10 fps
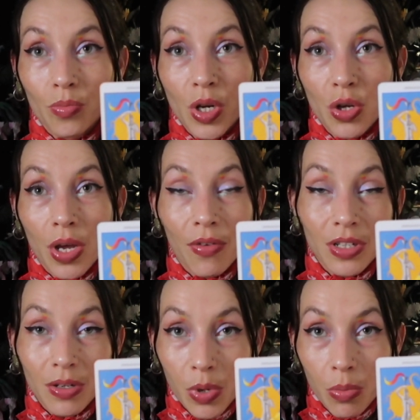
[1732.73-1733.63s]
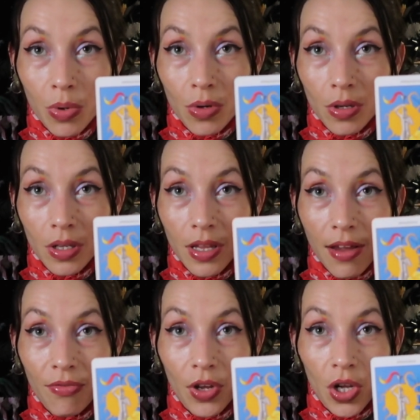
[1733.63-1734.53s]
when you give it to people,
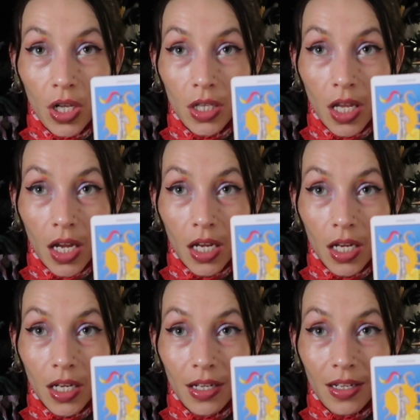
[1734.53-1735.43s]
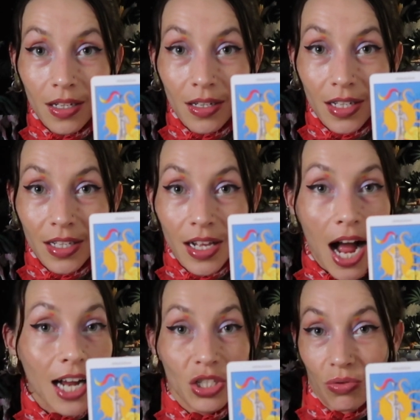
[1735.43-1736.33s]
they feel like
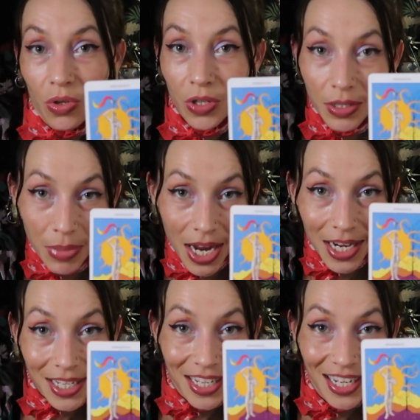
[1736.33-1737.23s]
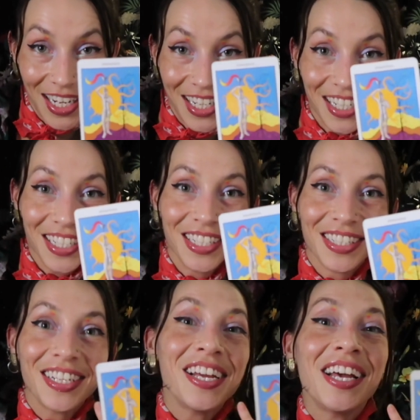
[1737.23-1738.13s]
eyes are rolling back.
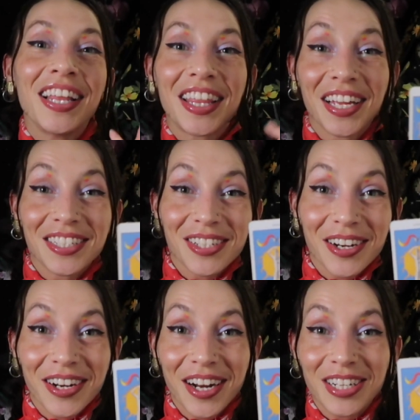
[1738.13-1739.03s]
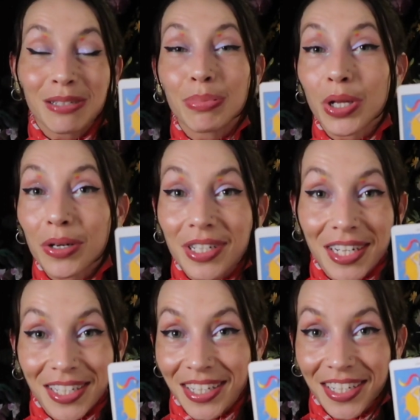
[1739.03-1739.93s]
Things are
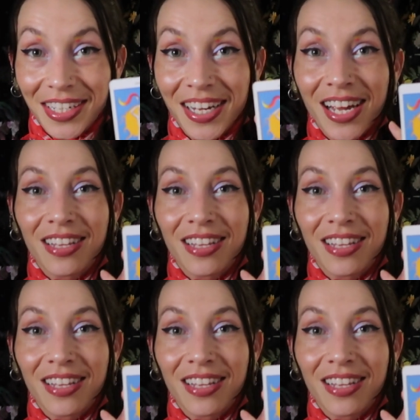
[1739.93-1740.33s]
exploding. Like